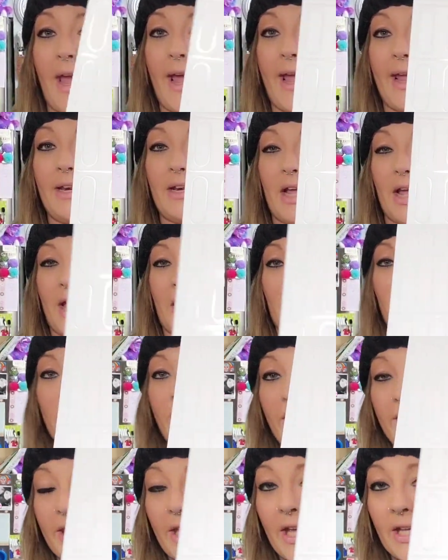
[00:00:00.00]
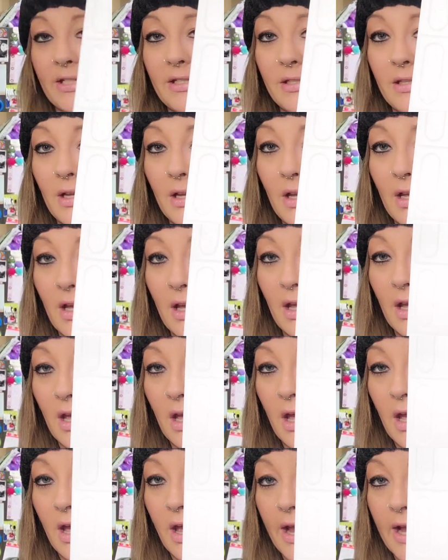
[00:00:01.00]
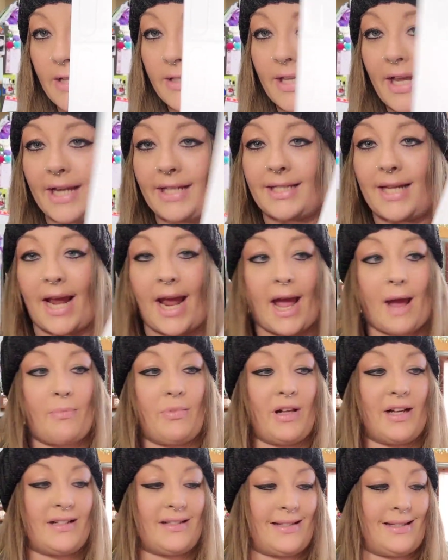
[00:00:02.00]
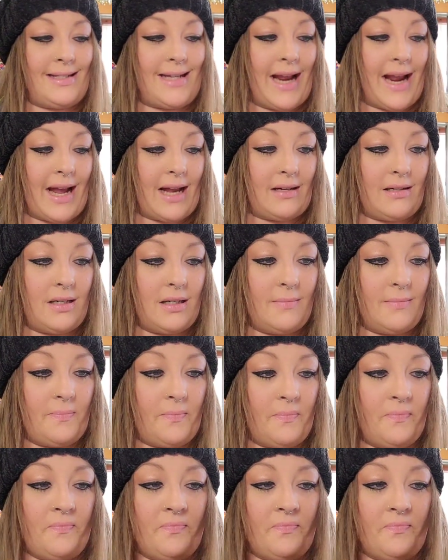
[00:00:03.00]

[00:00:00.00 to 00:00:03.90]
And look at this. It's a tablet stand.